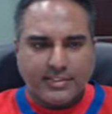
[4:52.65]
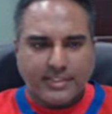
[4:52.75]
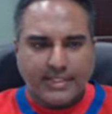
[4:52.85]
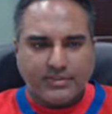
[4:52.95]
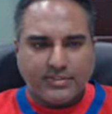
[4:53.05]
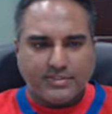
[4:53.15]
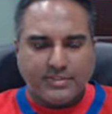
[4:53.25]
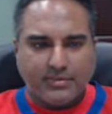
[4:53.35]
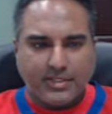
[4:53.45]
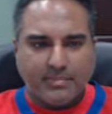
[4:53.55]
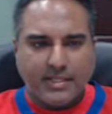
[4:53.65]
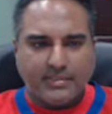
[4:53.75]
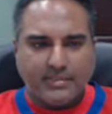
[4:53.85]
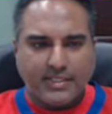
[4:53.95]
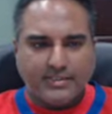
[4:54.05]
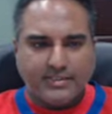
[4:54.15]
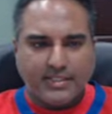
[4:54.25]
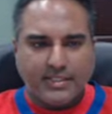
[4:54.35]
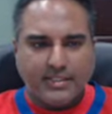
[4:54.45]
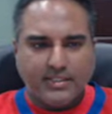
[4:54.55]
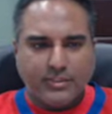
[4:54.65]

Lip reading: increase in gray matter density,